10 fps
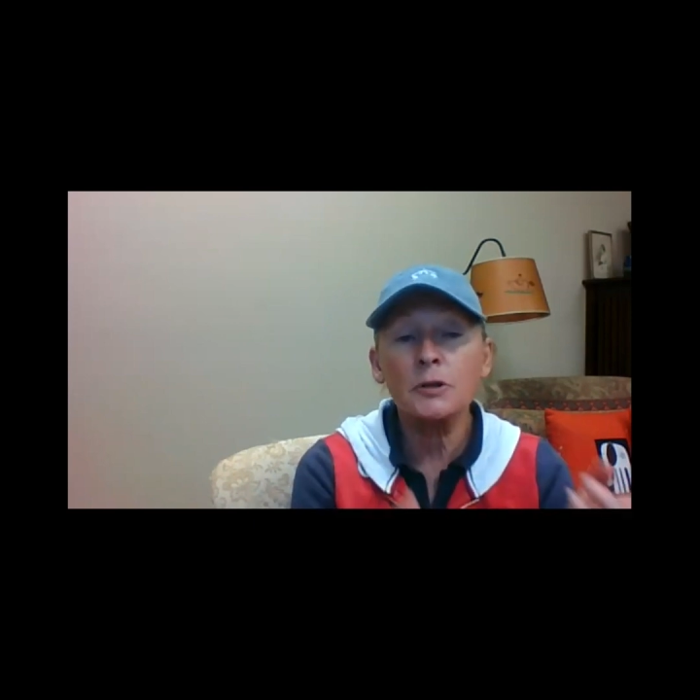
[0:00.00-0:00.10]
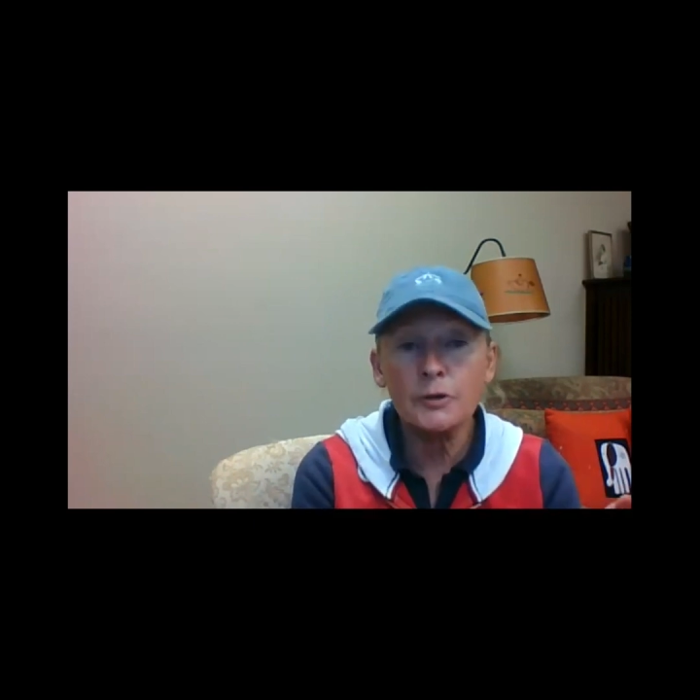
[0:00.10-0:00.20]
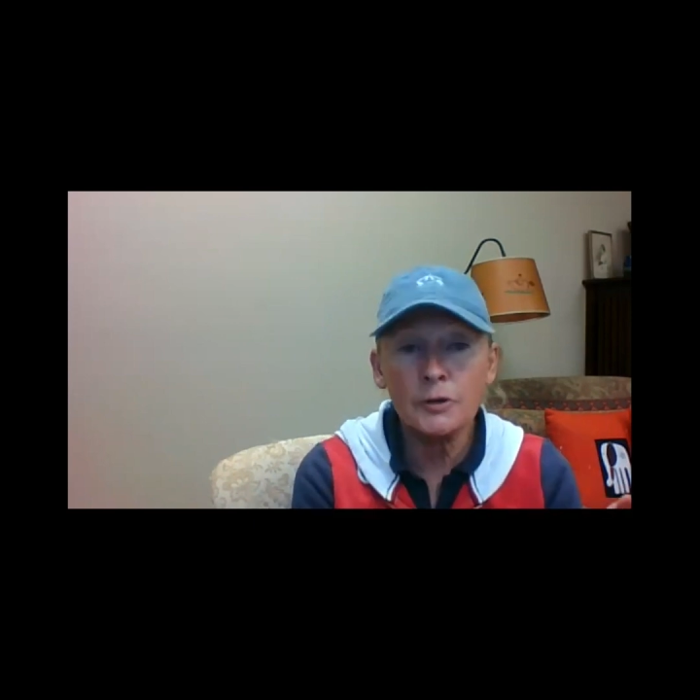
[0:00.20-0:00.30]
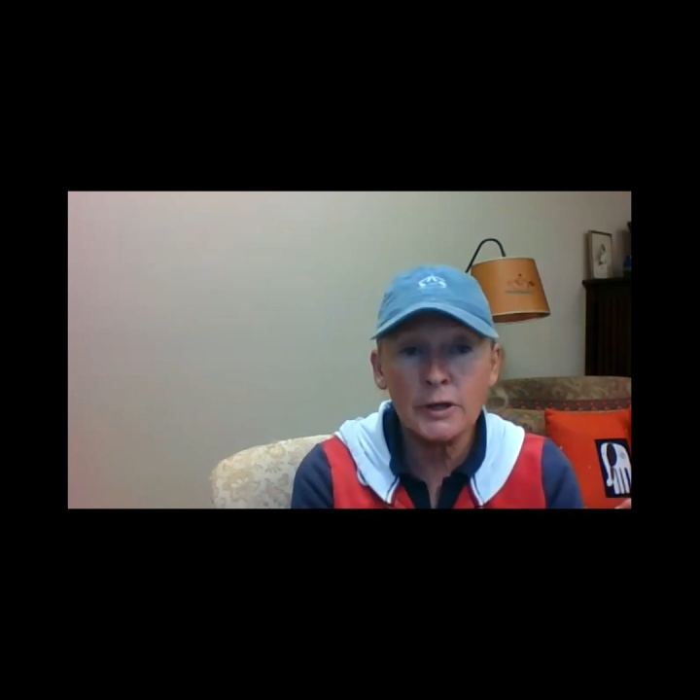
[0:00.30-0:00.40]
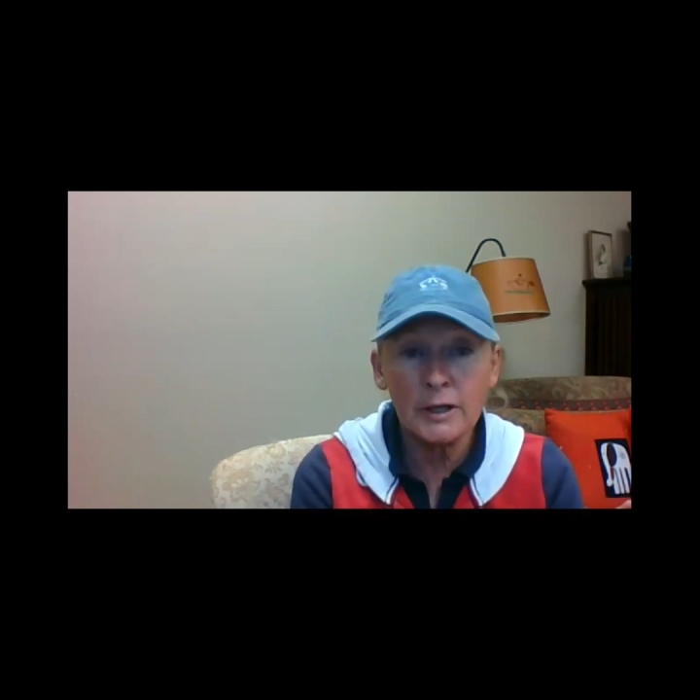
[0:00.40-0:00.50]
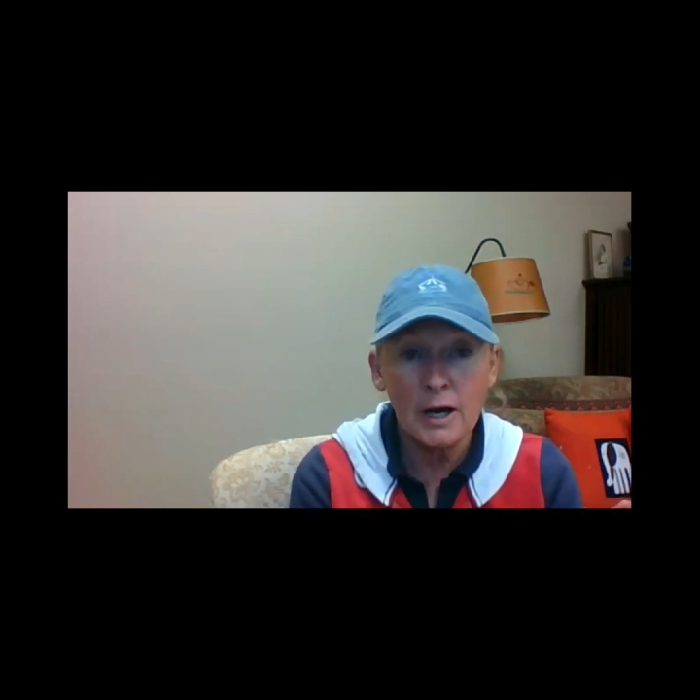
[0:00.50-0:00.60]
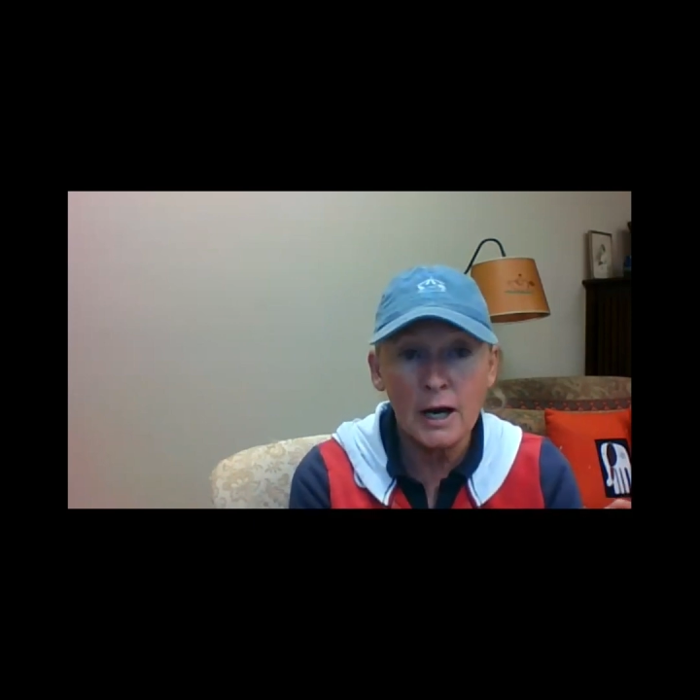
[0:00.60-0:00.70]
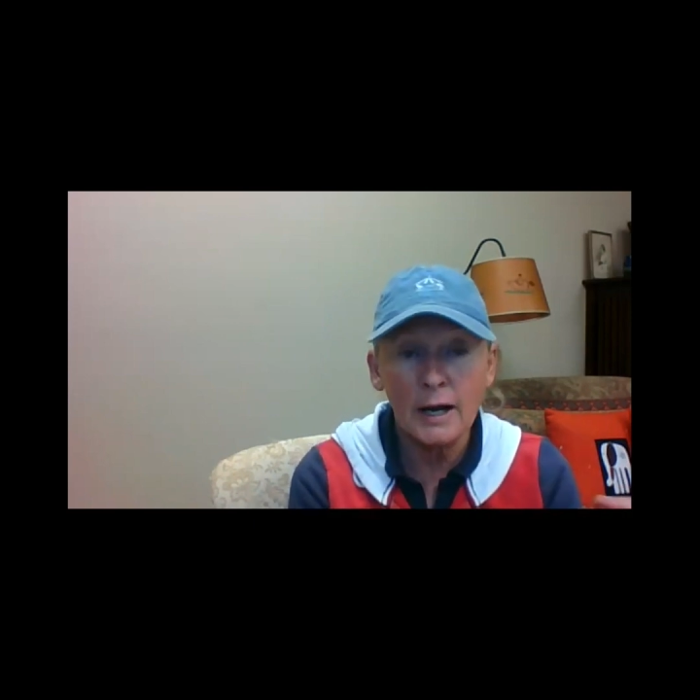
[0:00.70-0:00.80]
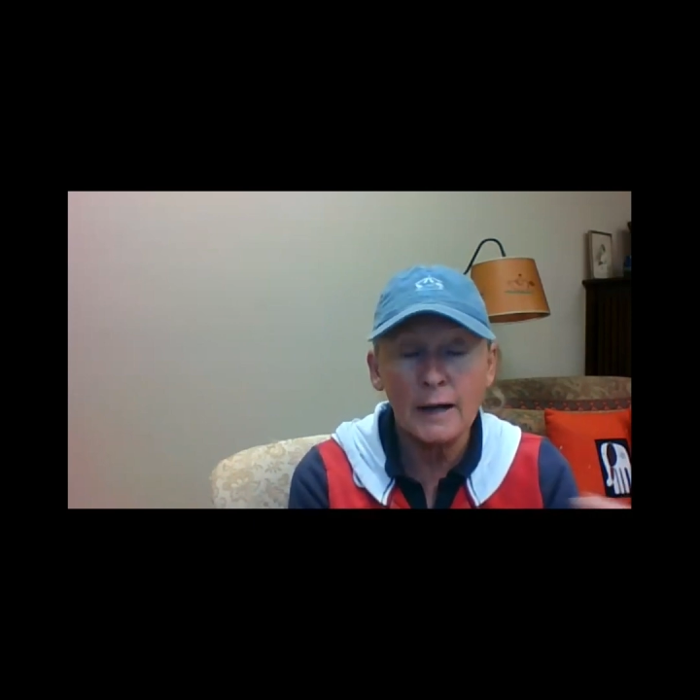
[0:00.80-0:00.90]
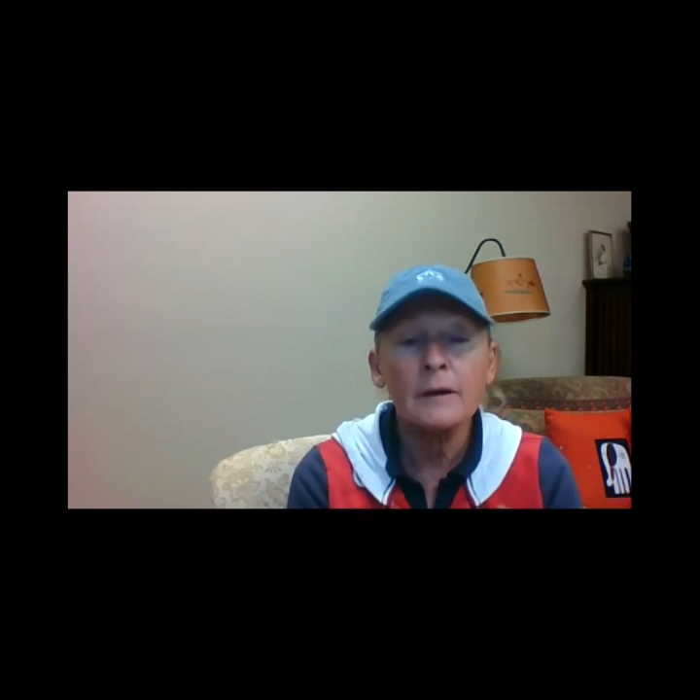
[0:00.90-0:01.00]

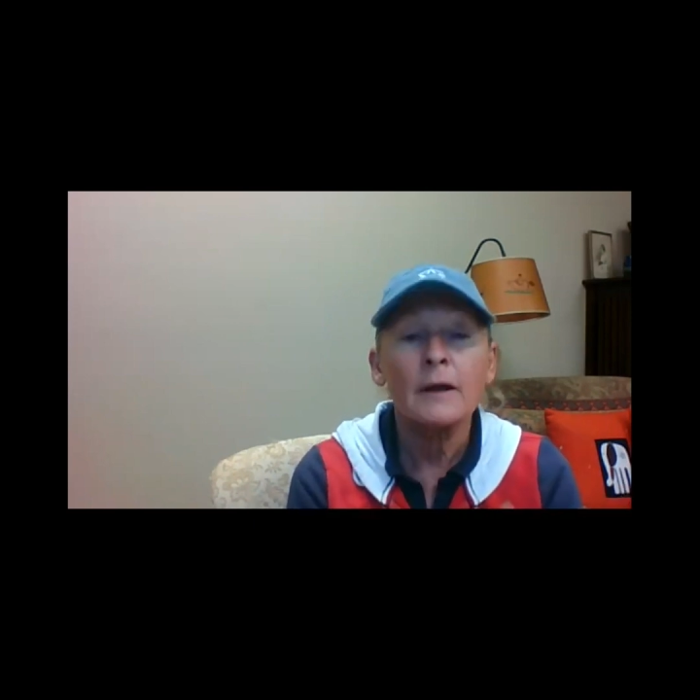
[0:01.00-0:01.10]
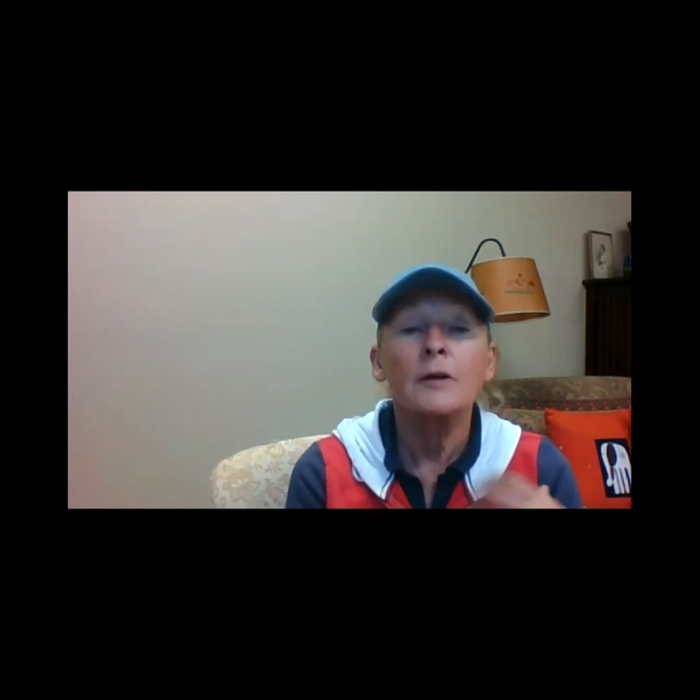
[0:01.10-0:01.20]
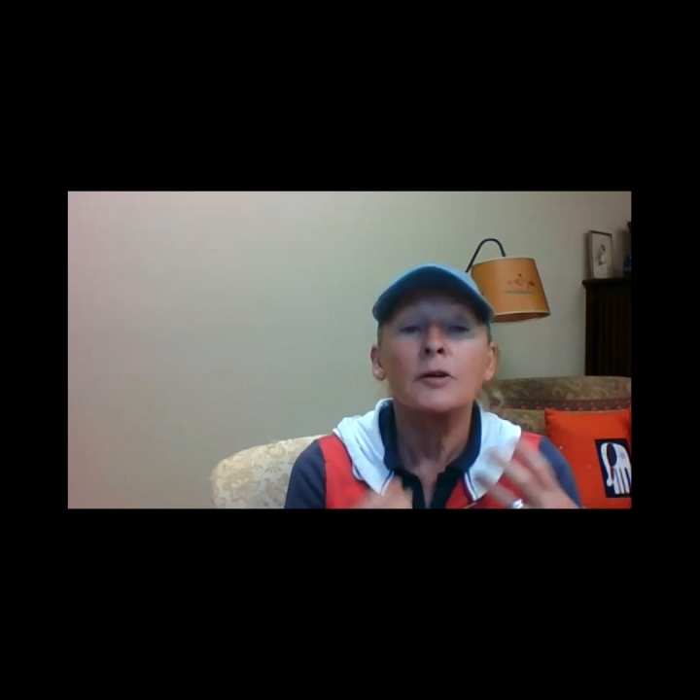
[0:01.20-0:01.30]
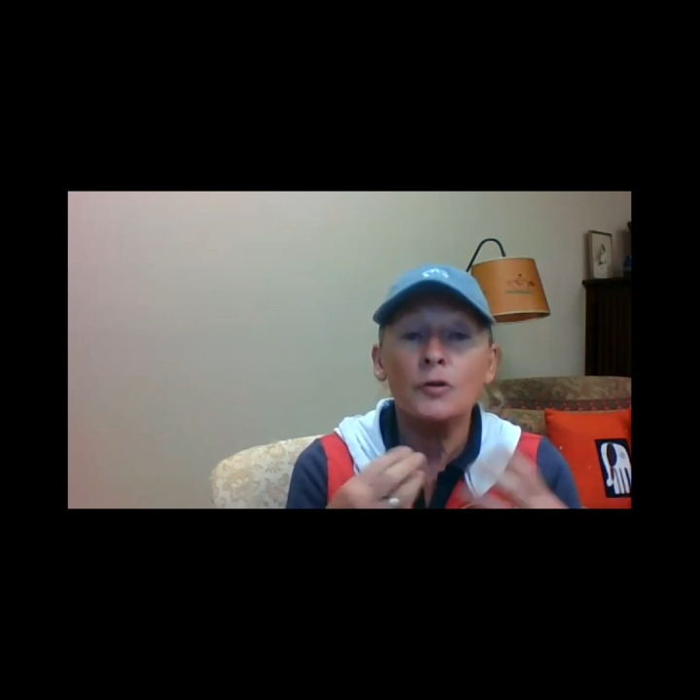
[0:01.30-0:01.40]
learning on,